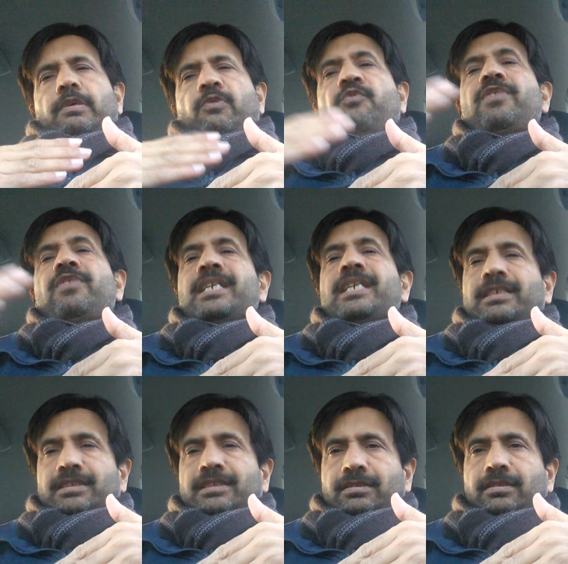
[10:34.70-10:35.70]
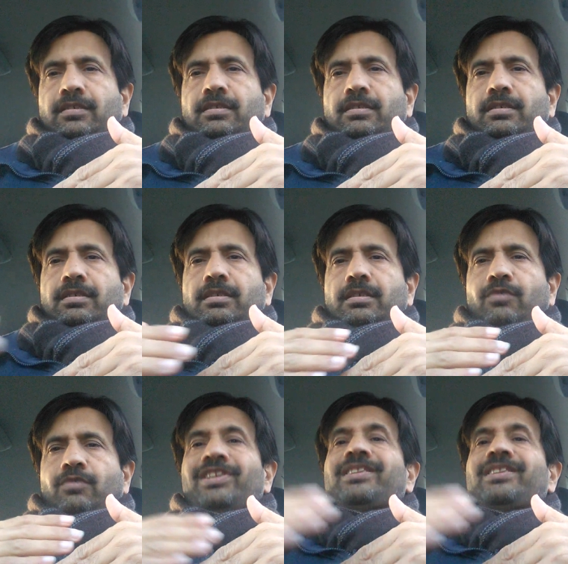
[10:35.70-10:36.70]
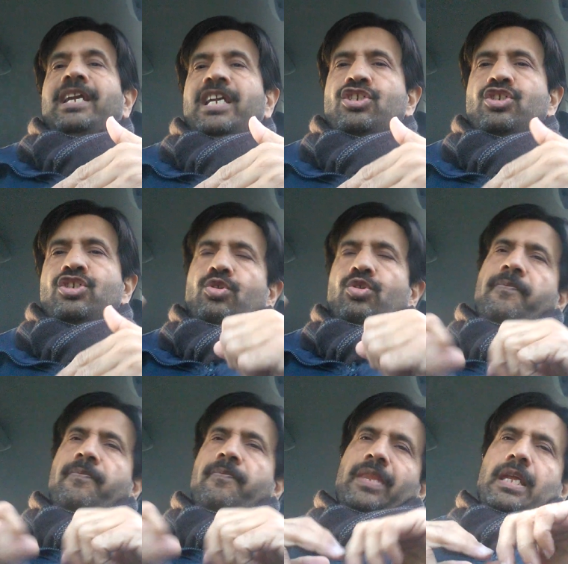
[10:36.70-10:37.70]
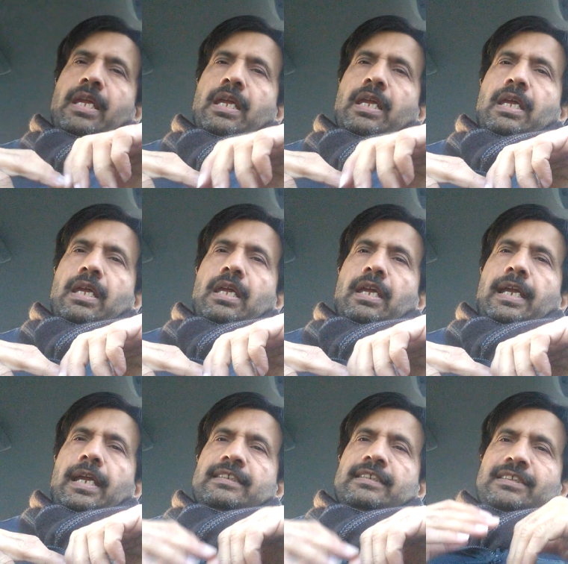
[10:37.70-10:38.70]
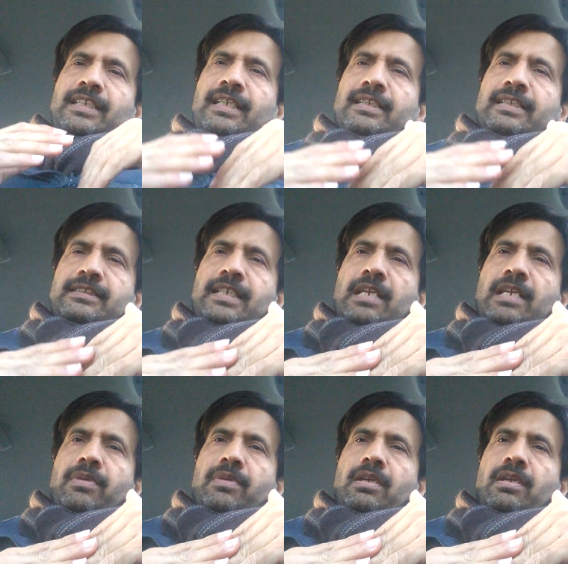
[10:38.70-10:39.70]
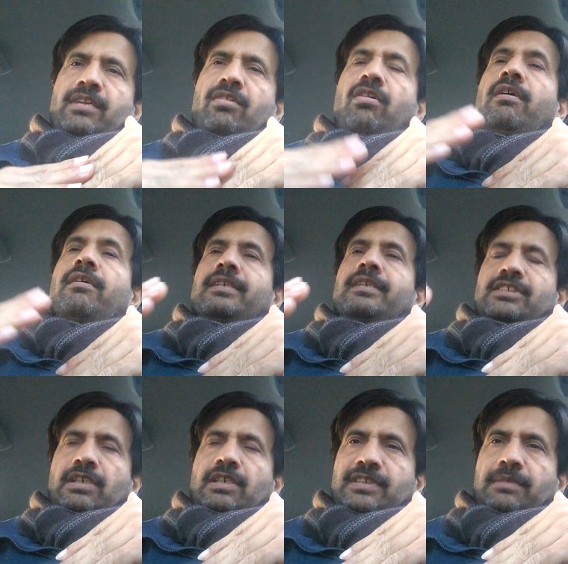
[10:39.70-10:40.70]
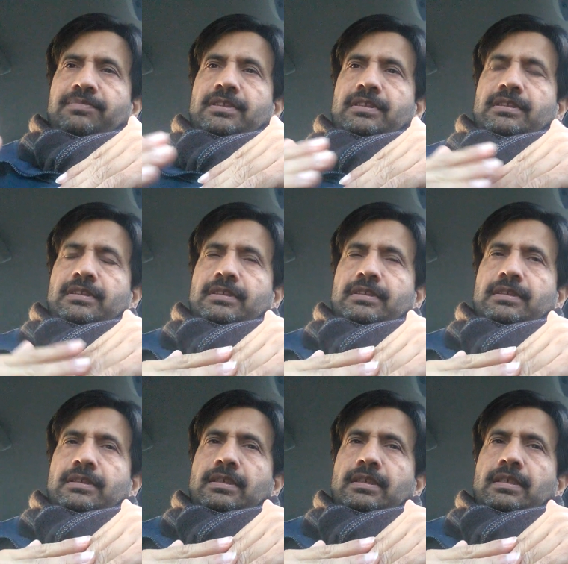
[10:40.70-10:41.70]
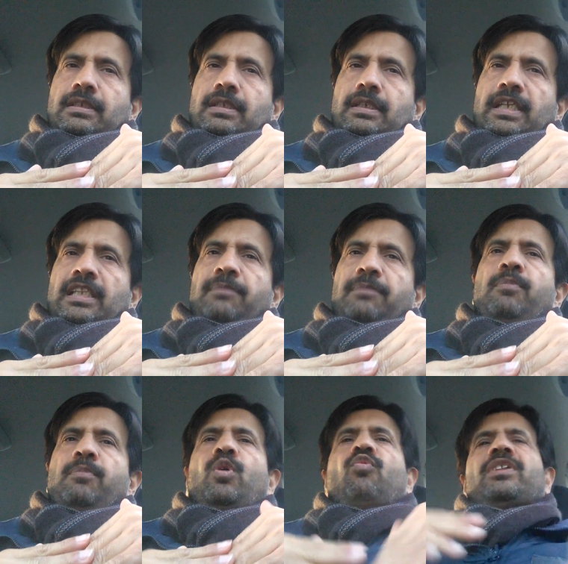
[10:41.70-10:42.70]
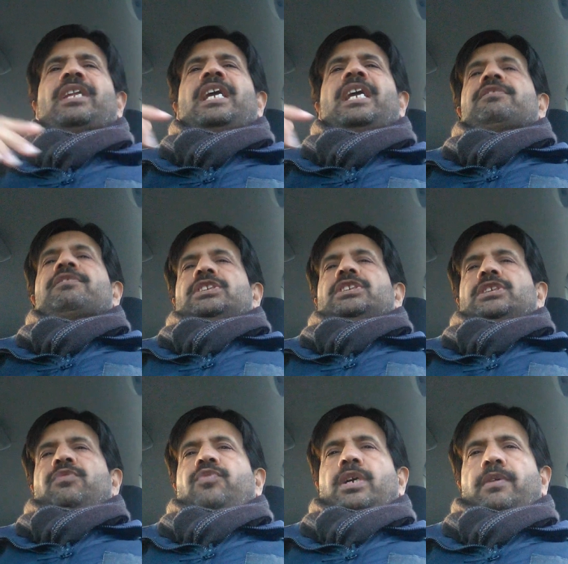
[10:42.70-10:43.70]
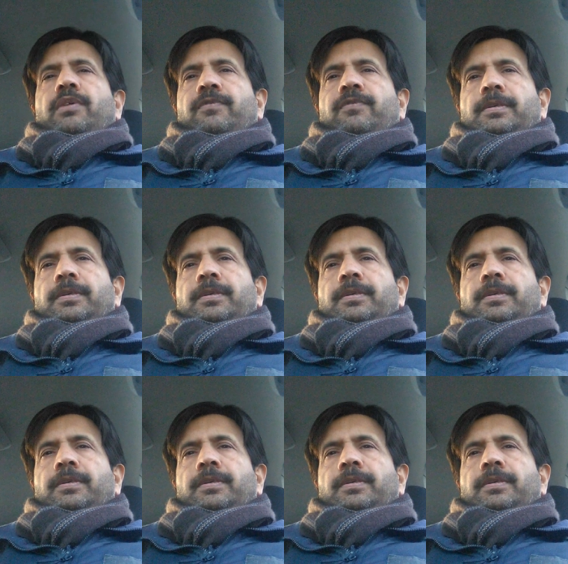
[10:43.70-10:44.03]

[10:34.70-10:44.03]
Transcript: weaks with the age, you know, and the seniors can be at higher risk of sepsis, and the people over the age of 65.